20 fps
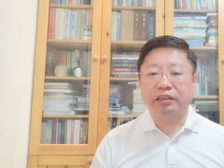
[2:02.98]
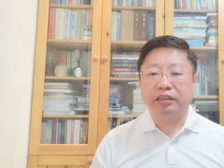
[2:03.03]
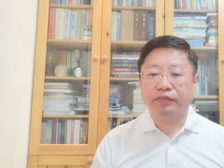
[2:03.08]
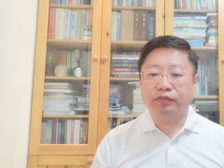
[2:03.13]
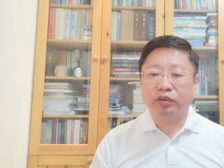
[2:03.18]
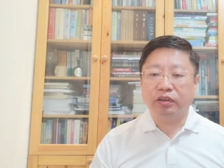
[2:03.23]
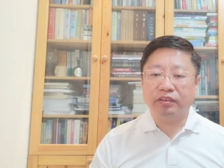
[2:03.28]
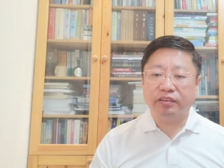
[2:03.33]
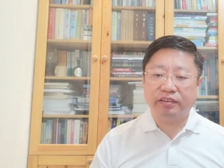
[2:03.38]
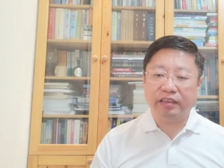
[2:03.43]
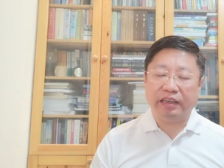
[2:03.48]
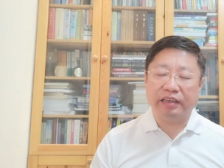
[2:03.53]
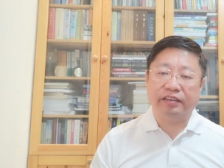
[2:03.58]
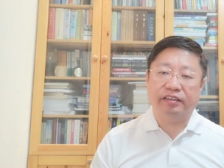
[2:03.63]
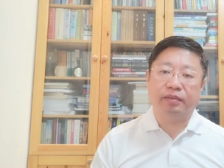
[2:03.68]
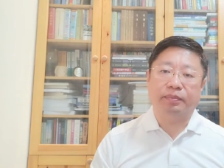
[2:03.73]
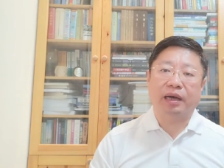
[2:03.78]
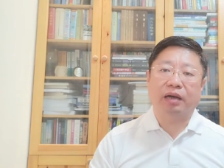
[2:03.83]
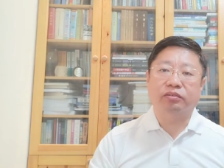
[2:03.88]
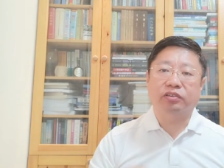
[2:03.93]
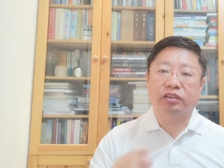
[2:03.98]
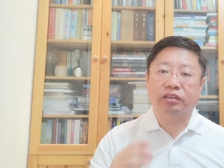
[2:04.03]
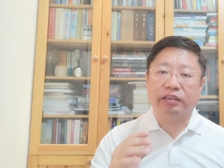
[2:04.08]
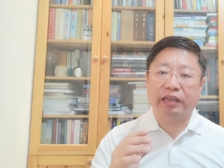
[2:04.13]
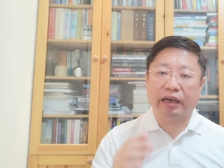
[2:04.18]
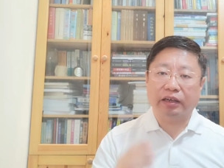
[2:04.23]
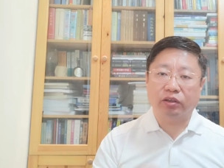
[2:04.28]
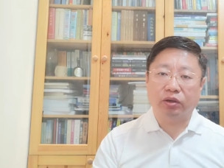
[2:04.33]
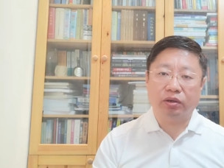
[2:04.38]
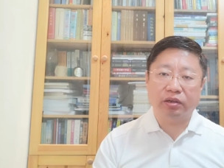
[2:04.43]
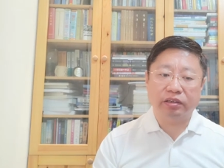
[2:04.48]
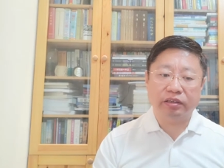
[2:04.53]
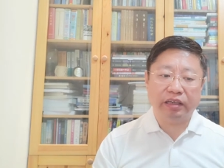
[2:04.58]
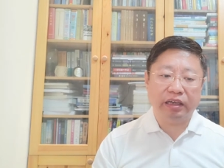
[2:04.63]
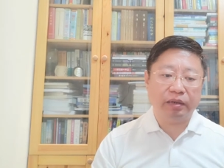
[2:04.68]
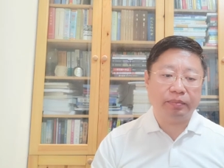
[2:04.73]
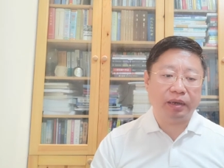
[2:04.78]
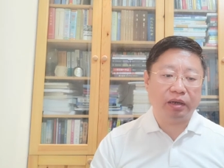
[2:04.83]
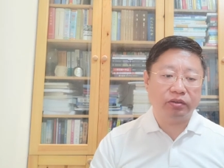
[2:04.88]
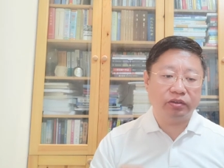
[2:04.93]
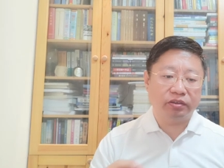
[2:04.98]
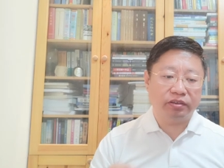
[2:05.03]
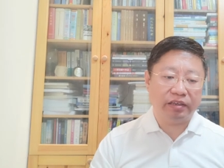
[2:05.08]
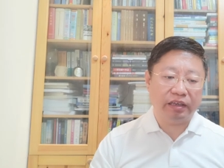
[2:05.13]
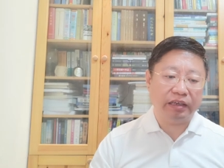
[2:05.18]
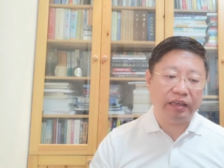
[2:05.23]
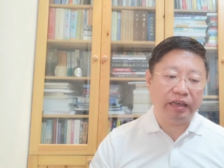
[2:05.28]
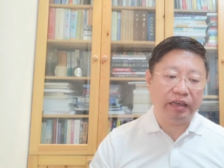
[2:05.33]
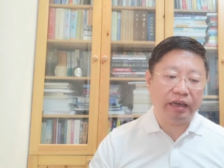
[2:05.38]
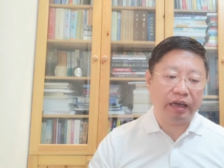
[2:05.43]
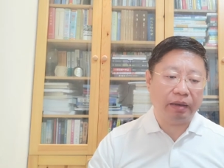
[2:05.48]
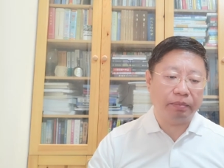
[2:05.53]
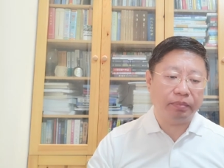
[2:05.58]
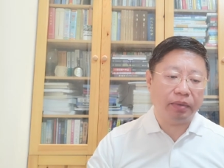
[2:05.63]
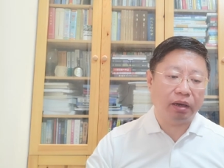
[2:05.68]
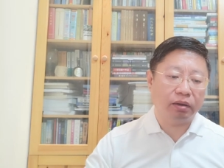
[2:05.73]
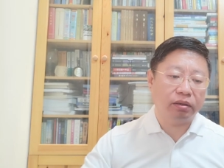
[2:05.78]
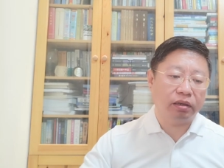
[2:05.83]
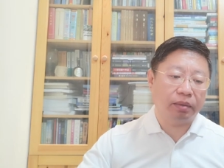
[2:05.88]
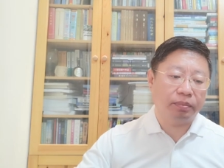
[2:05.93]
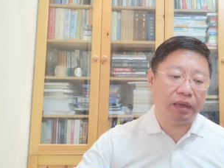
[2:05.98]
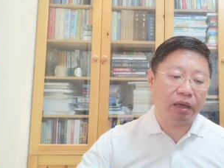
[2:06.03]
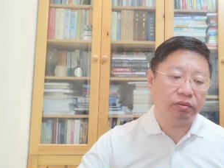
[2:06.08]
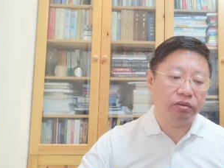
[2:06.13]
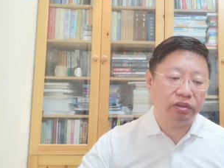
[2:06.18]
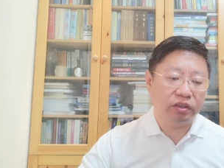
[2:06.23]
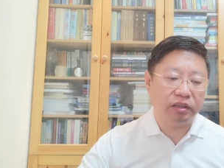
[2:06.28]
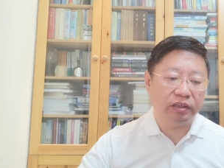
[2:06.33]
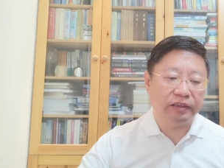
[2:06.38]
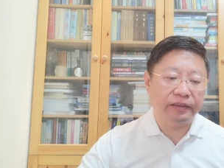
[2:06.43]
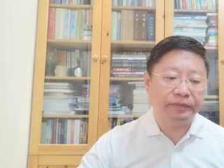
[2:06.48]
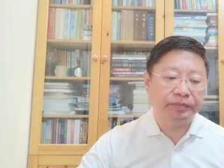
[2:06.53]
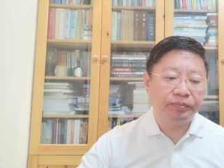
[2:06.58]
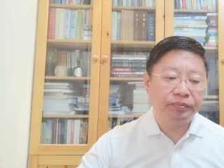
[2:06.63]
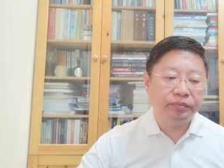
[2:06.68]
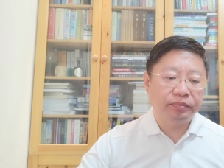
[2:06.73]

different things about the technology, about the thinking, and about the